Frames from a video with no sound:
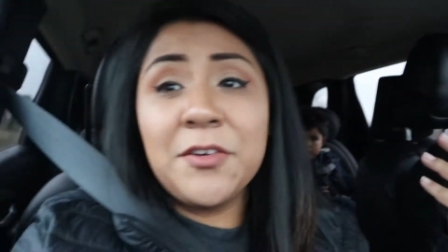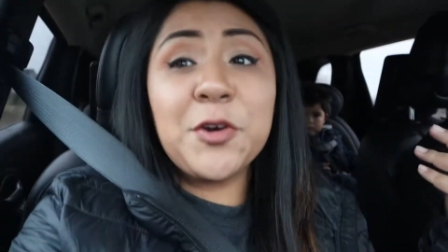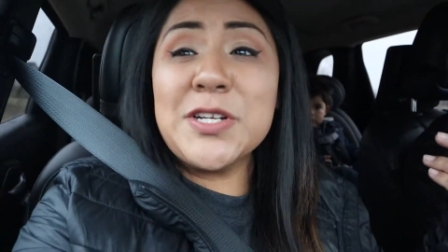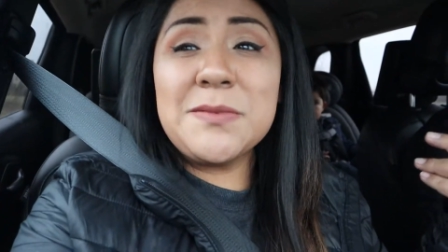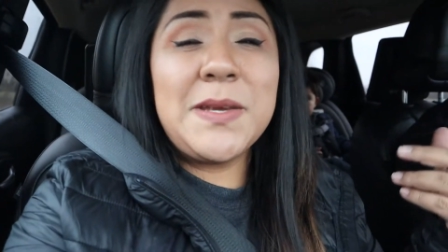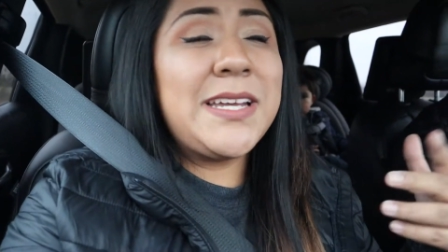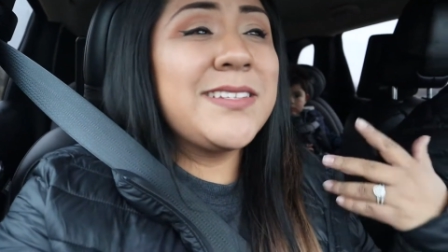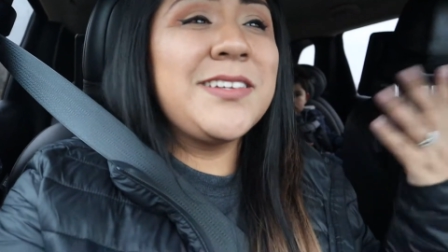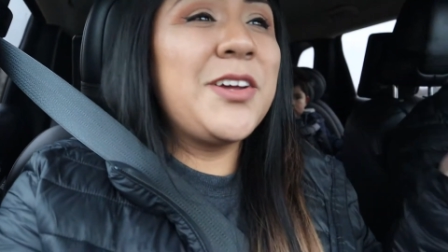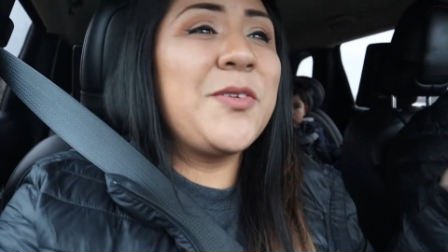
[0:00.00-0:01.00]

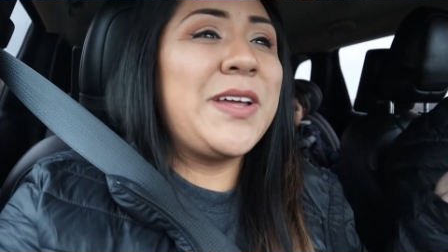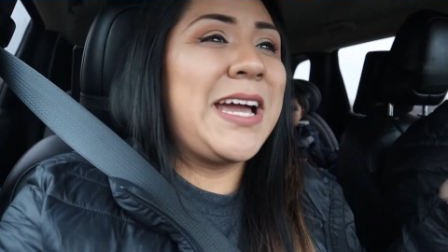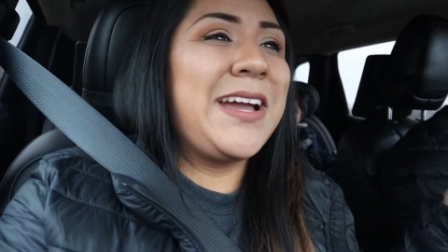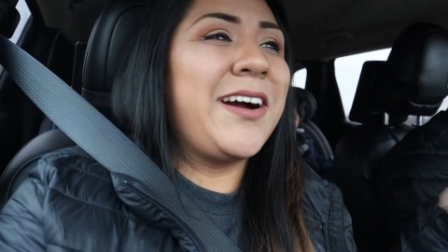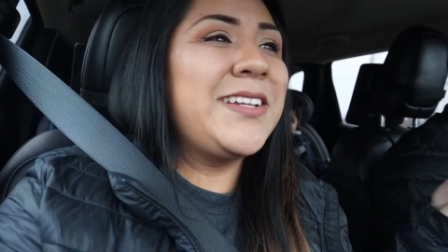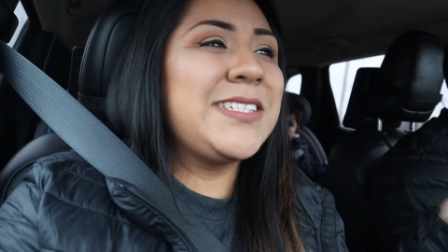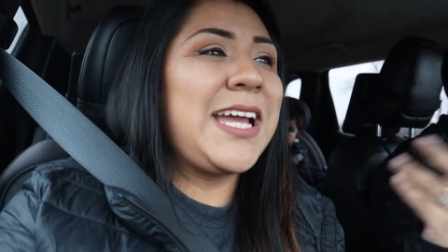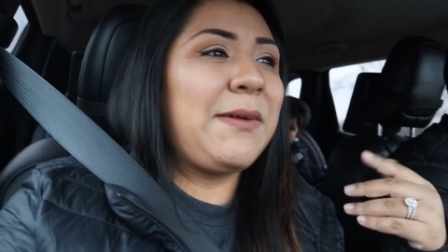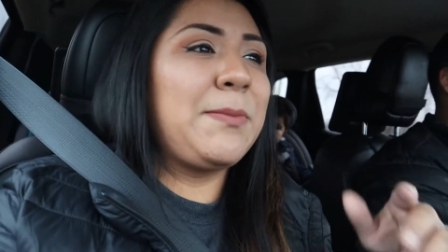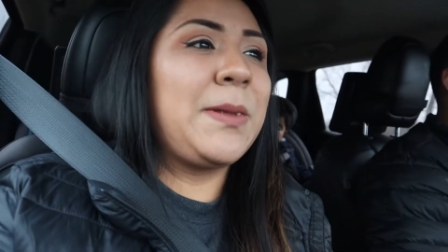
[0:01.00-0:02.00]
christmas you know and i
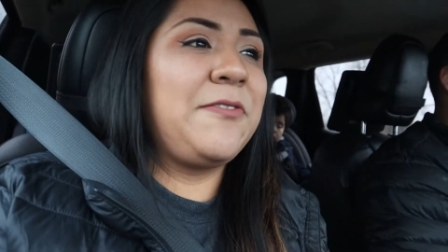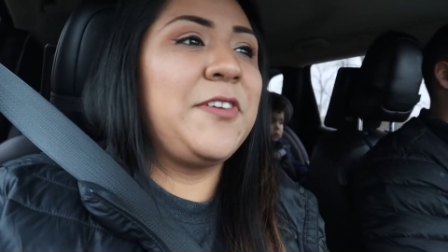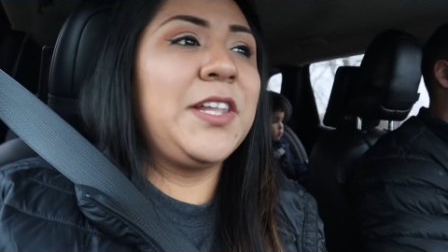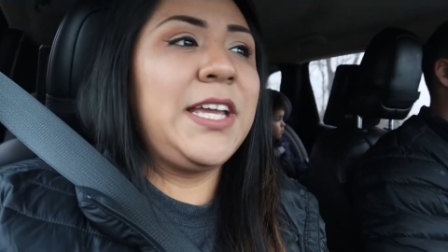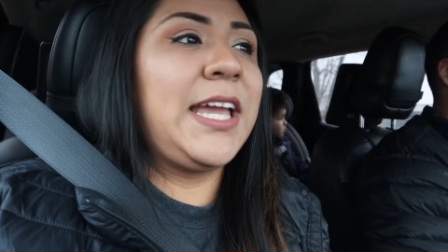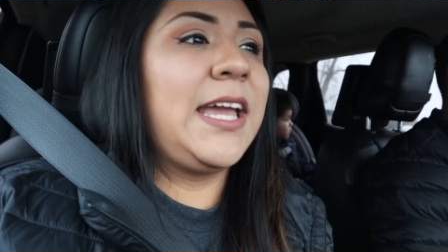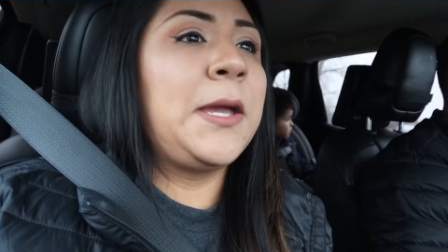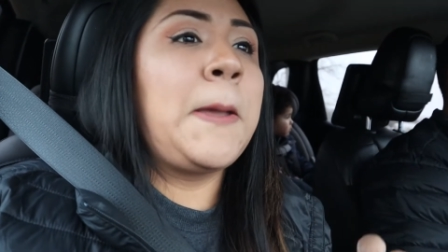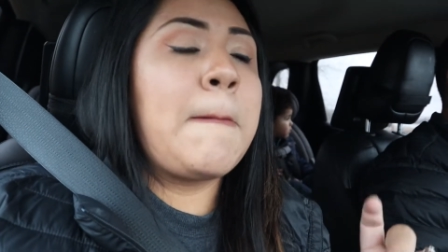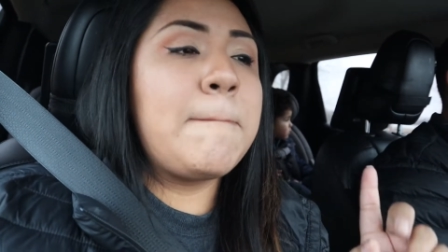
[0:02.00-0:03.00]
honestly haven't been feeling it
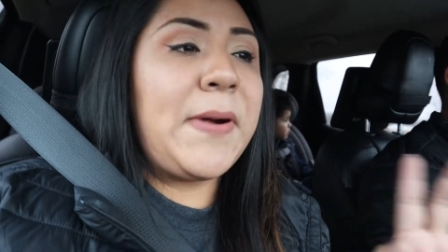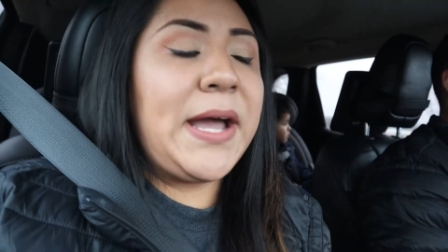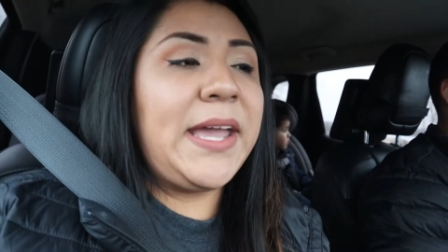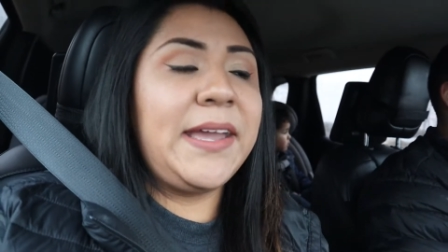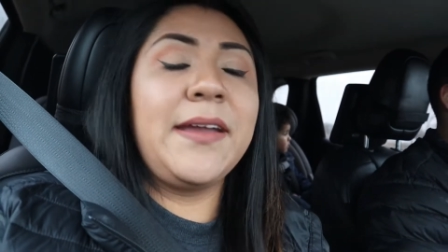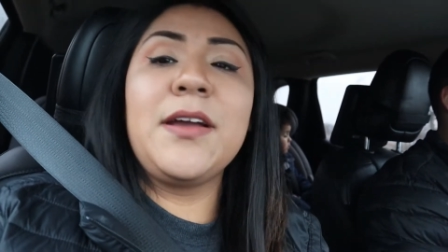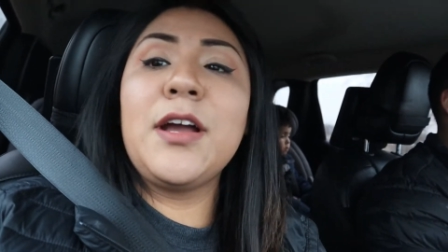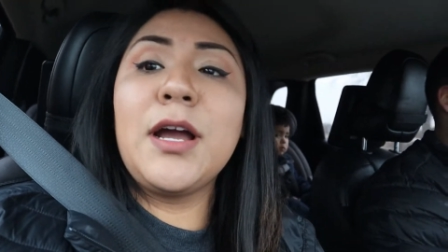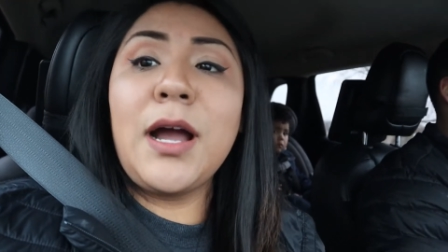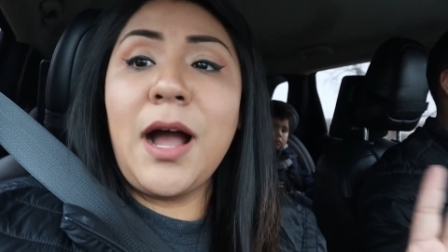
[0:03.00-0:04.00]
but
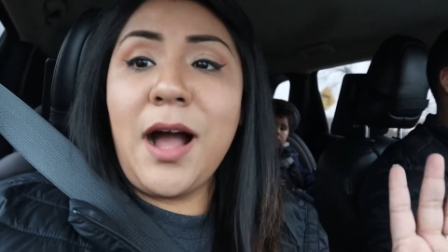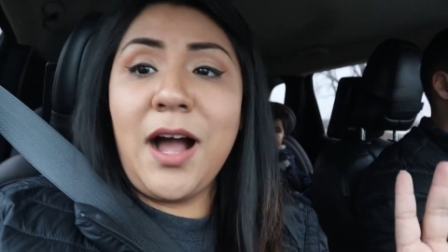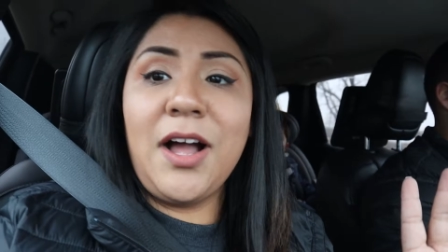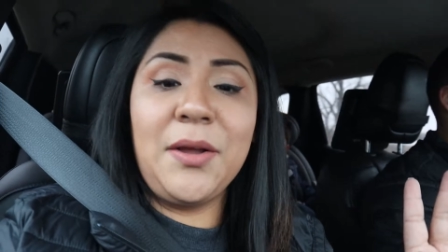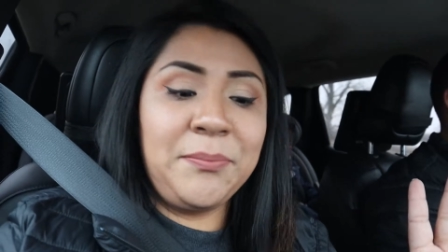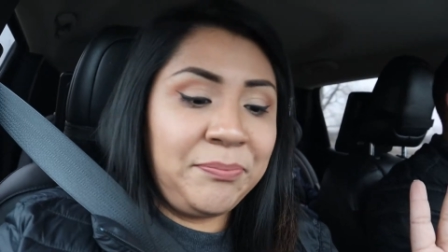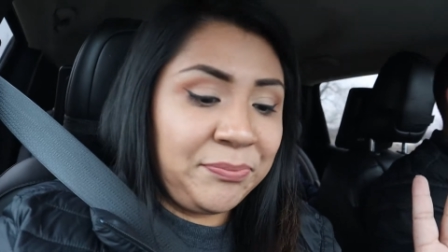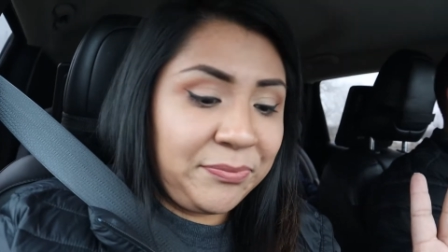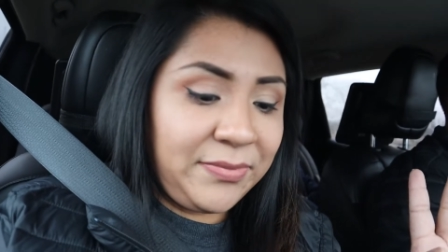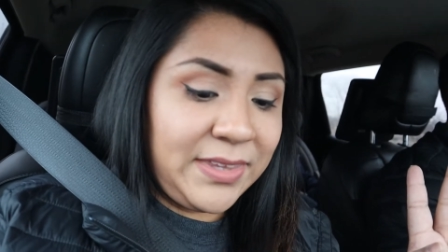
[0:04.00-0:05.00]
um
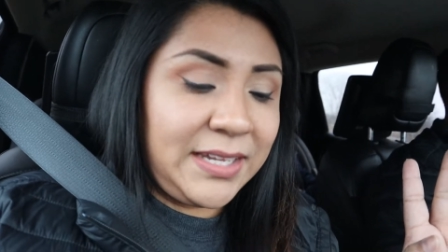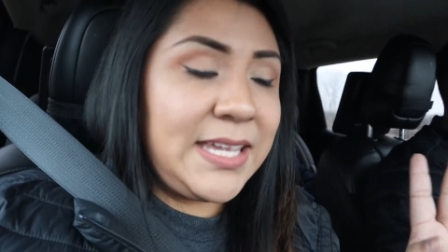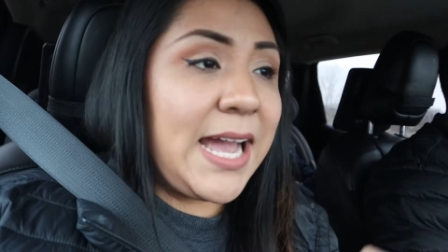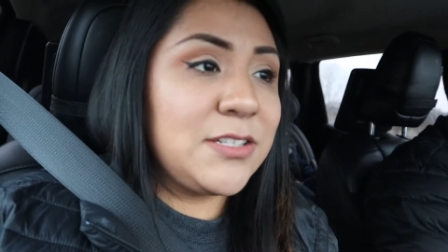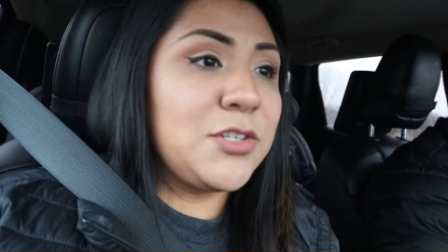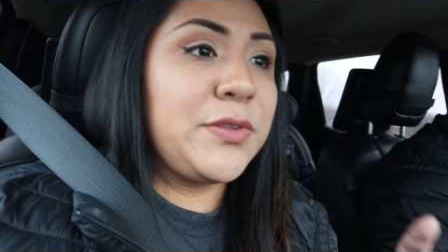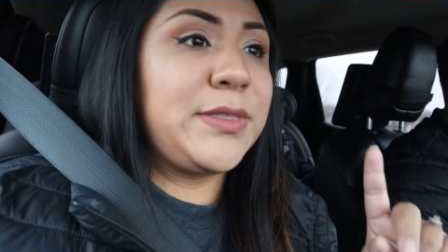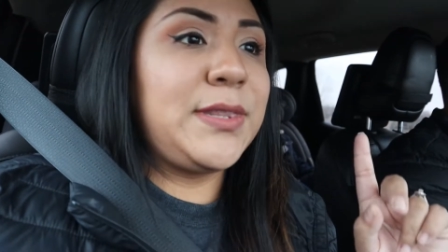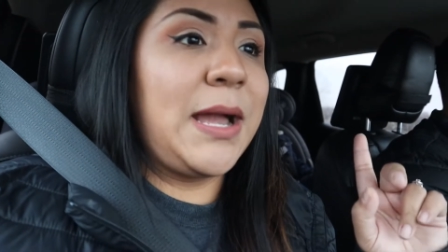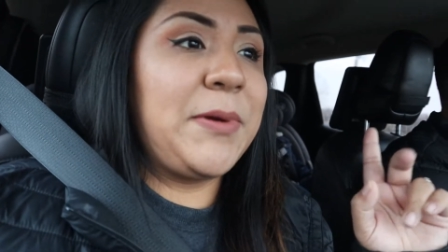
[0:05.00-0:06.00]
yeah so
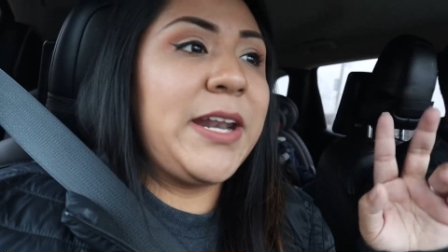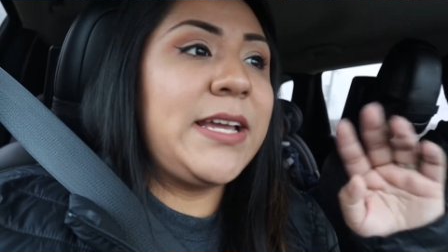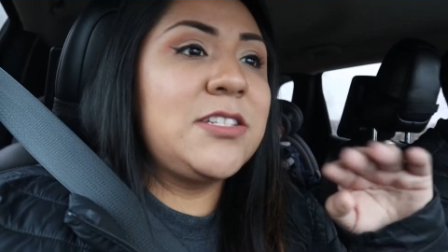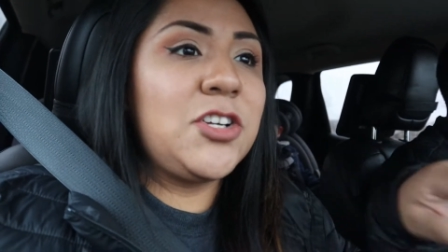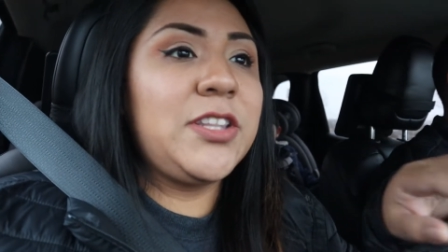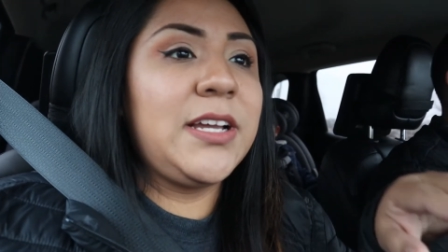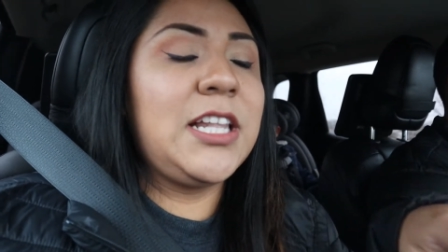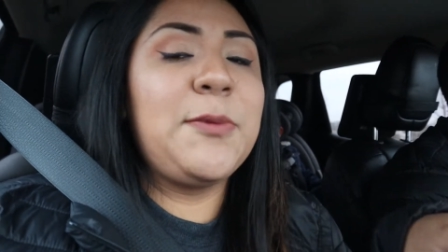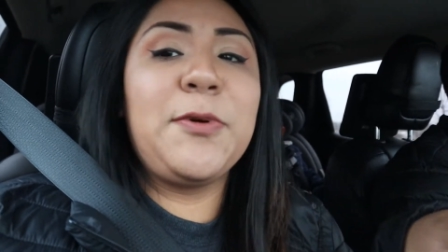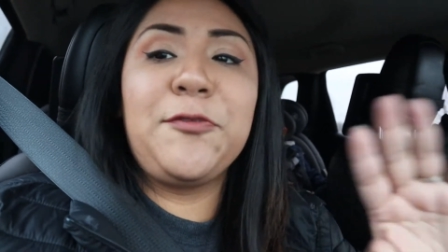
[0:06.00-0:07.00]
i'm gonna insert the
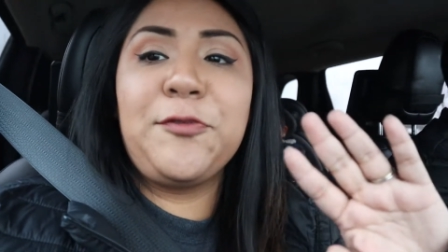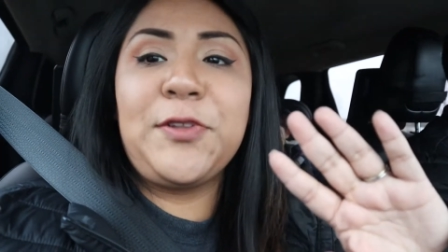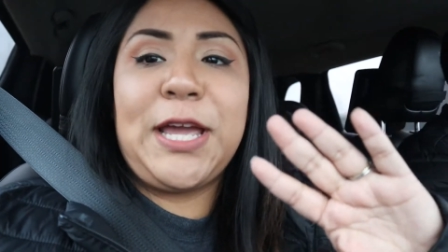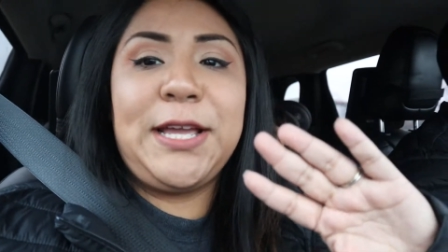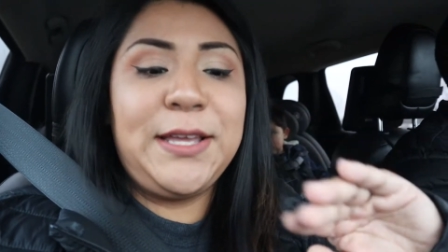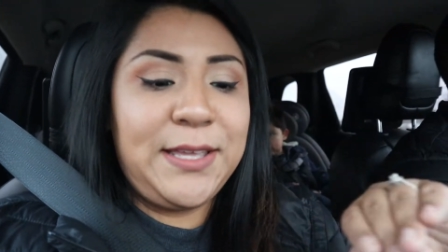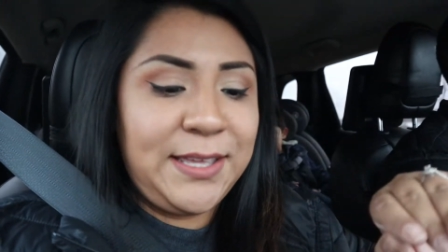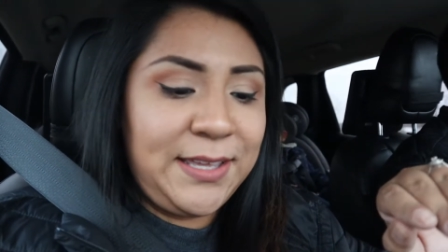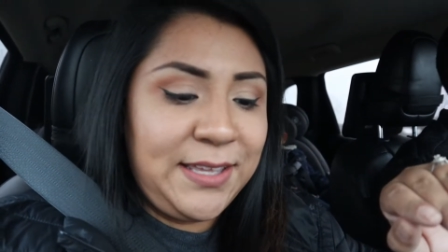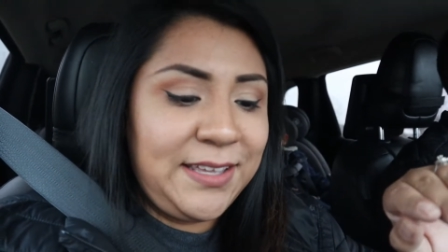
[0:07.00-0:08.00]
clip of like
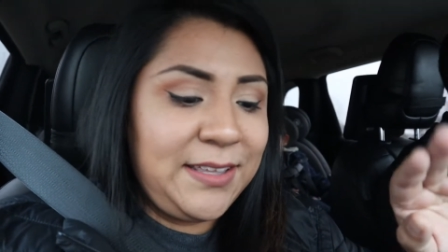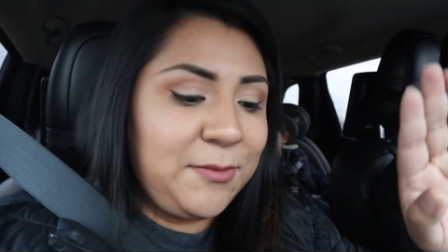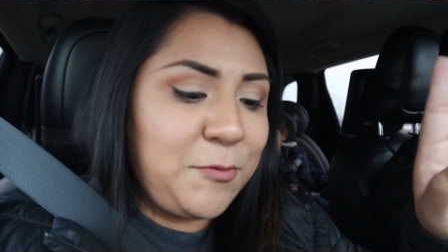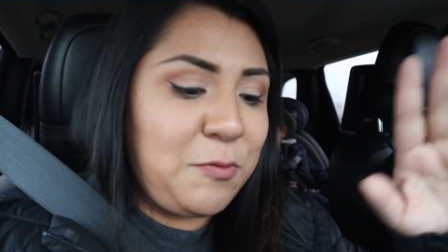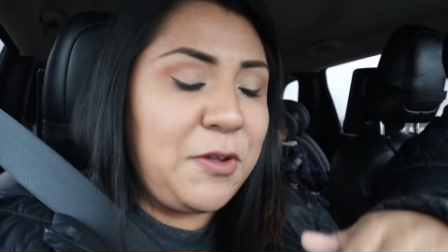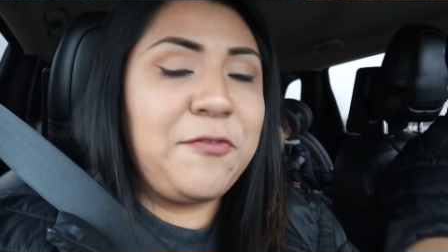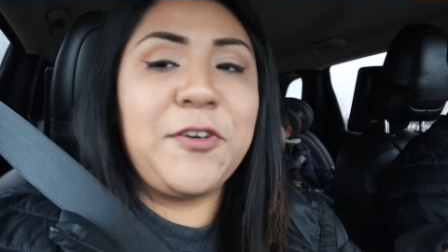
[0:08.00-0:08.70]
when we